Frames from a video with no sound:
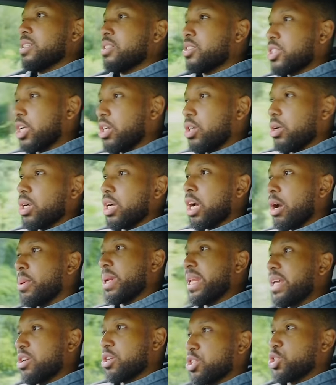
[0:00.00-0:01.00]
So
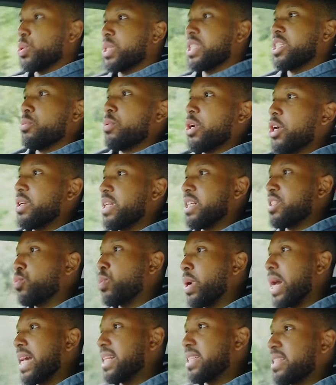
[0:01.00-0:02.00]
currently on a twisty road, it's
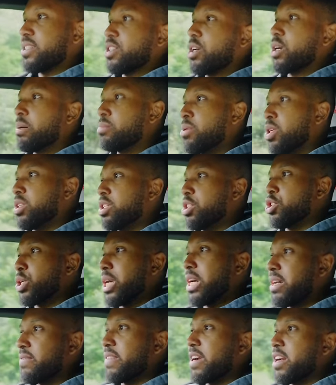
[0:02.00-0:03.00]
wet, so I'm not going to
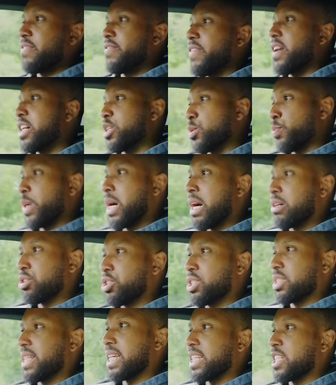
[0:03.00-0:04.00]
drive very fast, but I was
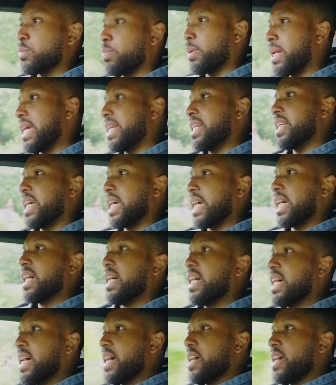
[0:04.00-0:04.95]
just explaining